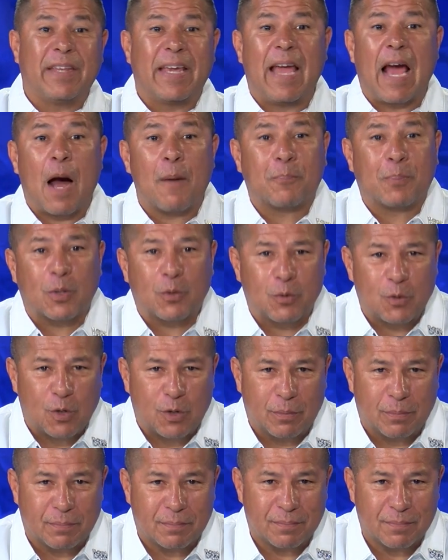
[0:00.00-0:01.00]
the upper
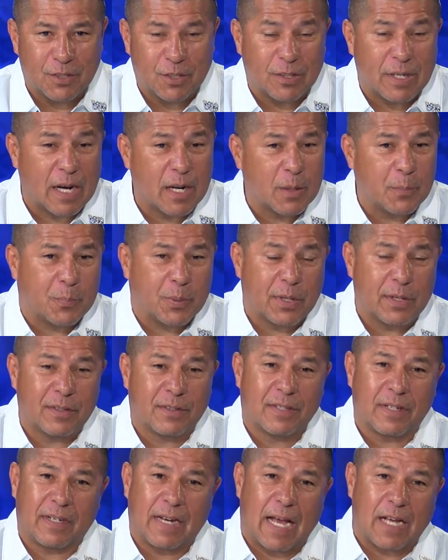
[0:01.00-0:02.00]
room. United Prayer
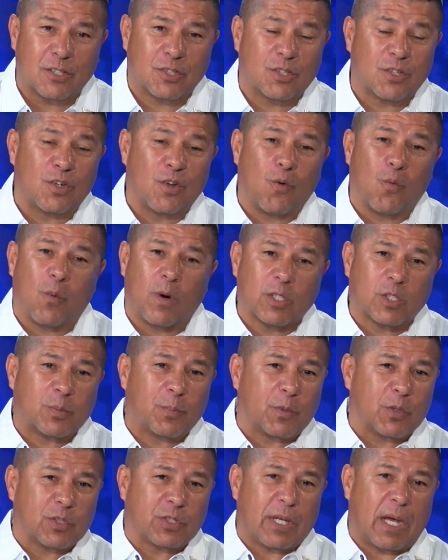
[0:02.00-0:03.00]
International
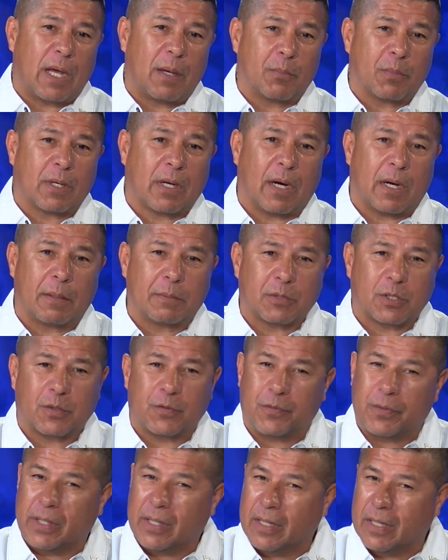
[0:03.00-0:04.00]
once more time
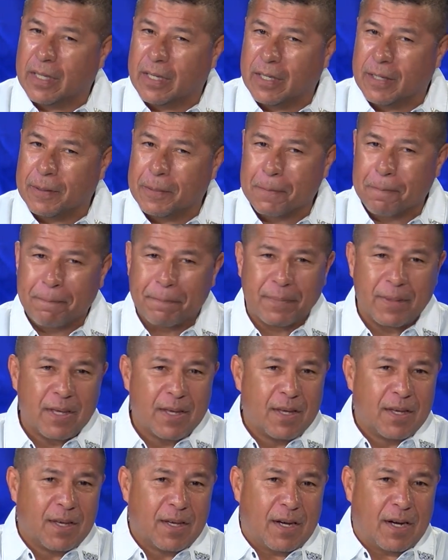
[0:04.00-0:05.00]
comes via
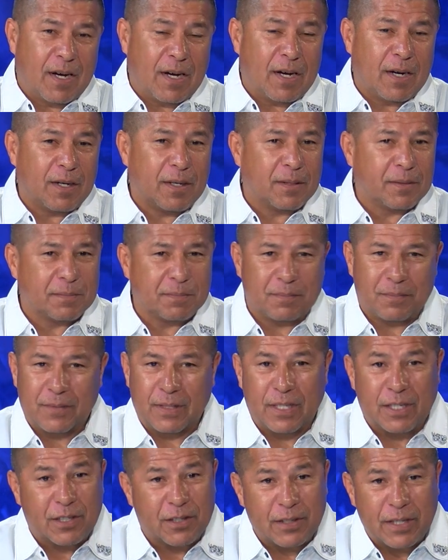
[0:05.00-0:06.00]
uh,
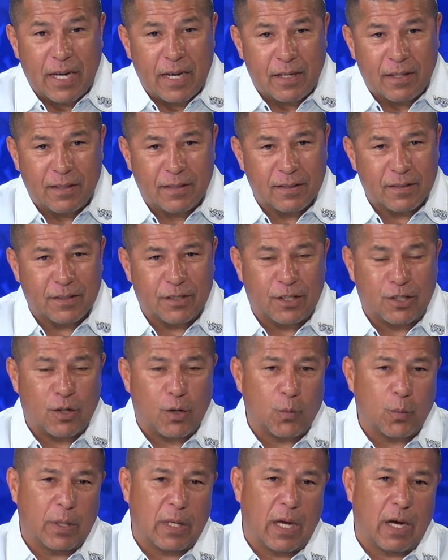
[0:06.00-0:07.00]
internet. You
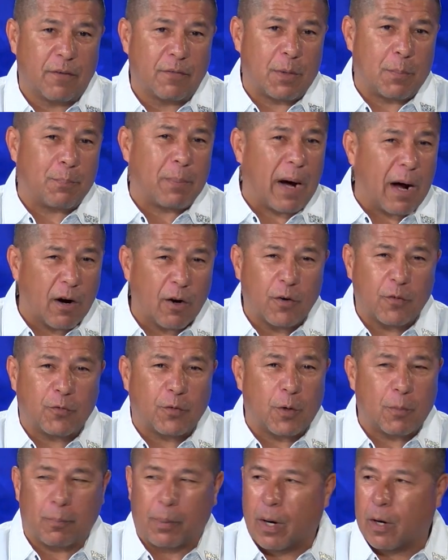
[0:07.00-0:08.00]
know, we have a
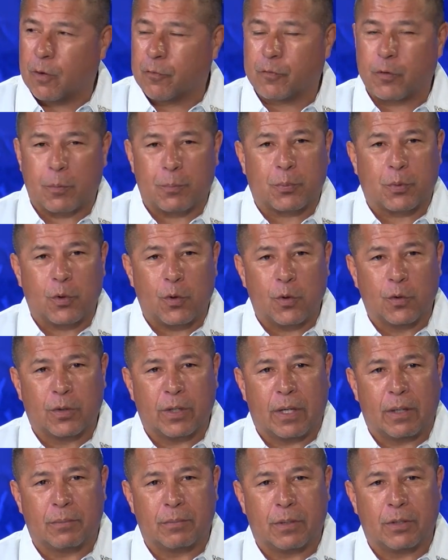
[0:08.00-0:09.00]
powerful, powerful
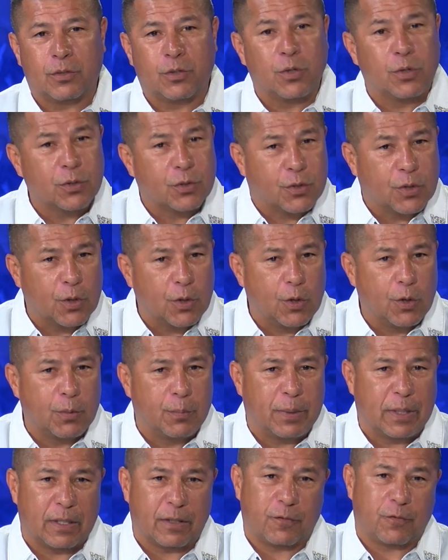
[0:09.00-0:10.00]
program on
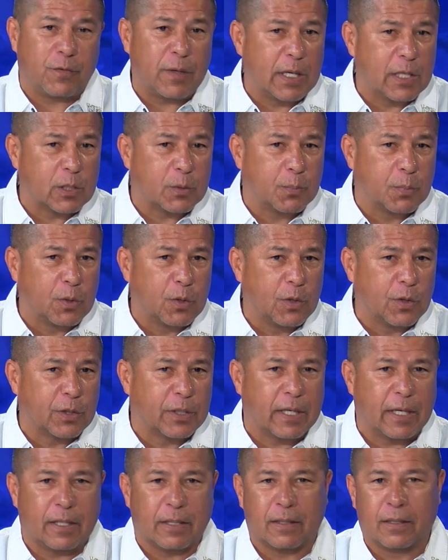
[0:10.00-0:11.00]
YouTube and
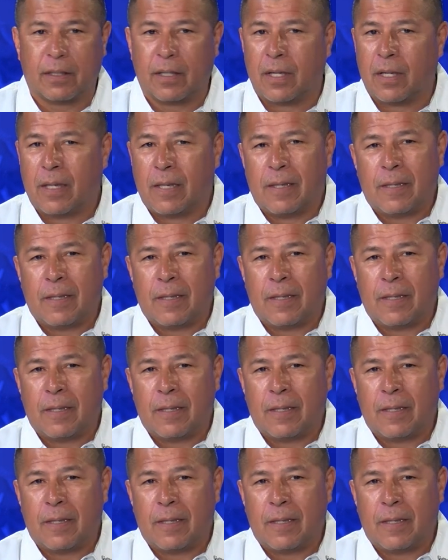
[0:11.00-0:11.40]
Facebook and,